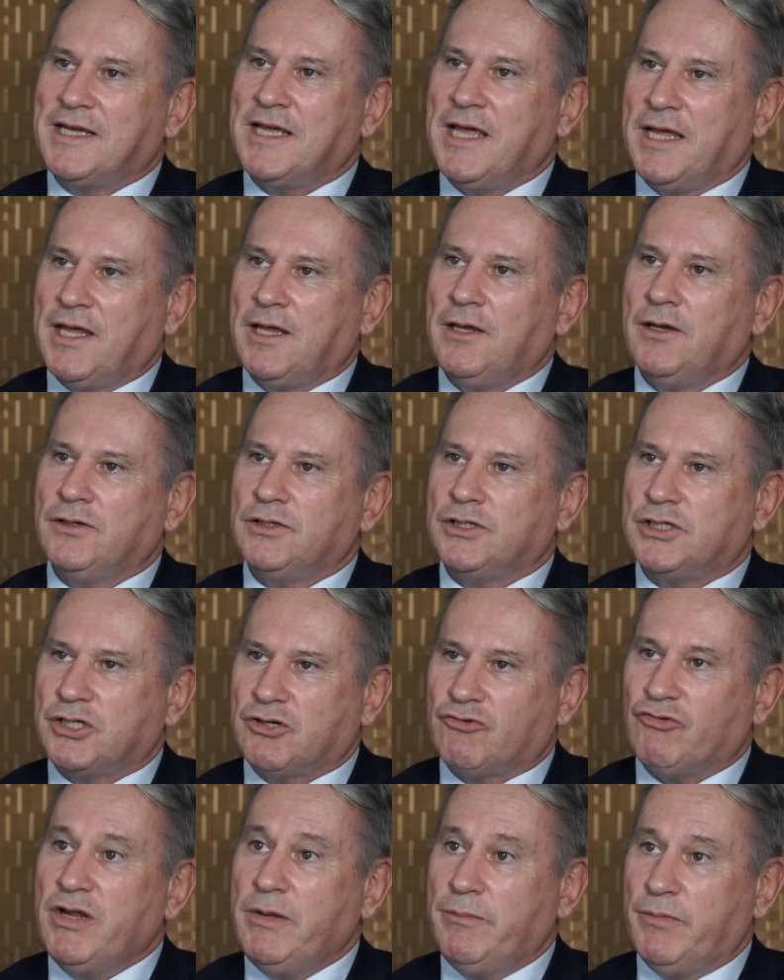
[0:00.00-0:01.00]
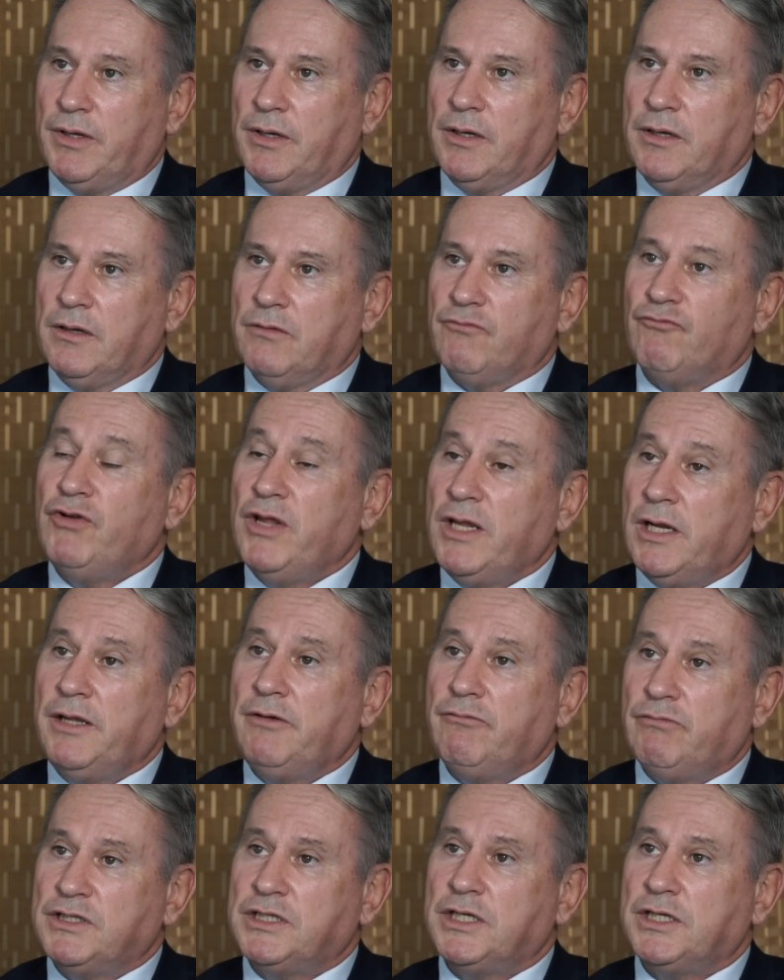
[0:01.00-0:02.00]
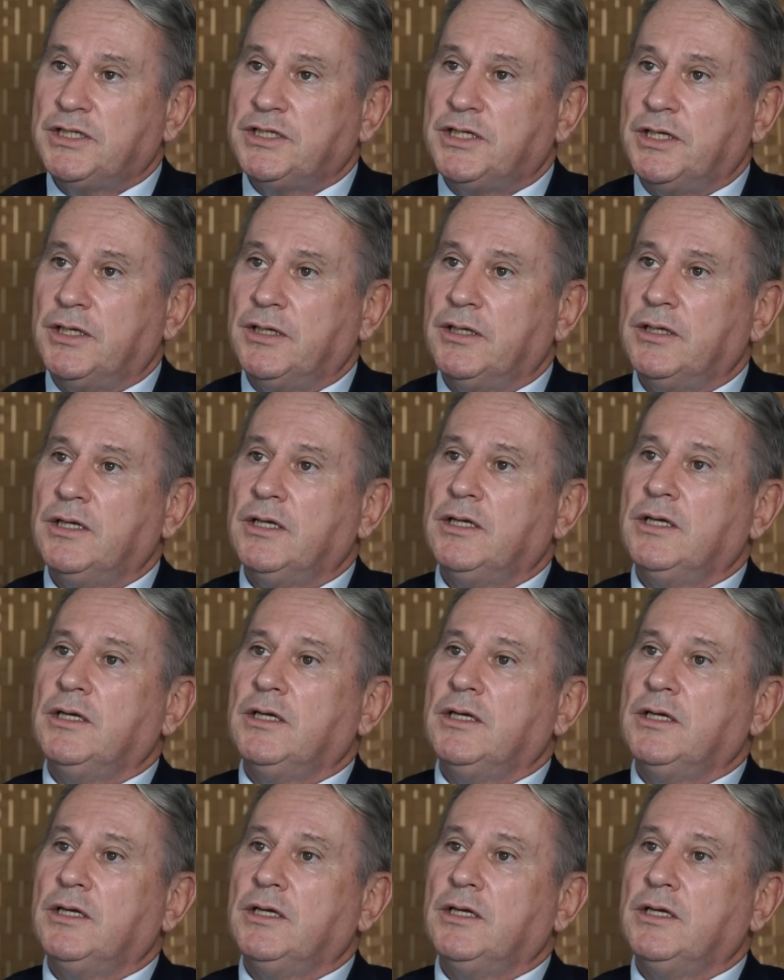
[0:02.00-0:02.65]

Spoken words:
kicking and screaming, really resisting,